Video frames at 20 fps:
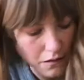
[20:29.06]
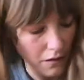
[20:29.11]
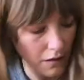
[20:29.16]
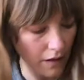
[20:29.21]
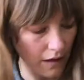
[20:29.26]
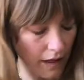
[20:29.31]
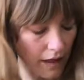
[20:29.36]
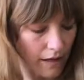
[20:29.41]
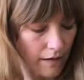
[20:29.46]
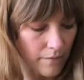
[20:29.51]

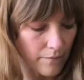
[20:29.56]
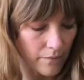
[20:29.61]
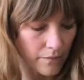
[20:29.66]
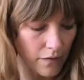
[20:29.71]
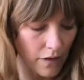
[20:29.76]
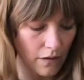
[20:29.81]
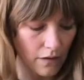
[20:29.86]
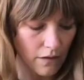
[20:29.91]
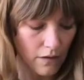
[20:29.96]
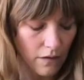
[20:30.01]
Okay,
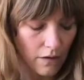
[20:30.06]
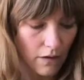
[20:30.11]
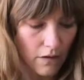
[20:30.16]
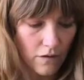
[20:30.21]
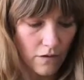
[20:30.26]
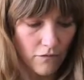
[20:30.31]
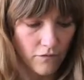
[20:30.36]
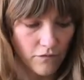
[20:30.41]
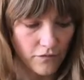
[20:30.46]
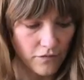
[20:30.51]

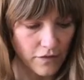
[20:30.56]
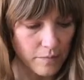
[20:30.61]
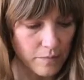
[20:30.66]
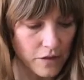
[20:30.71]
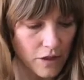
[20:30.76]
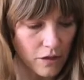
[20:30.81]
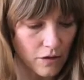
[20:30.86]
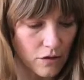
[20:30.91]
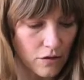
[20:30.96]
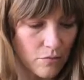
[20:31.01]
flip the loom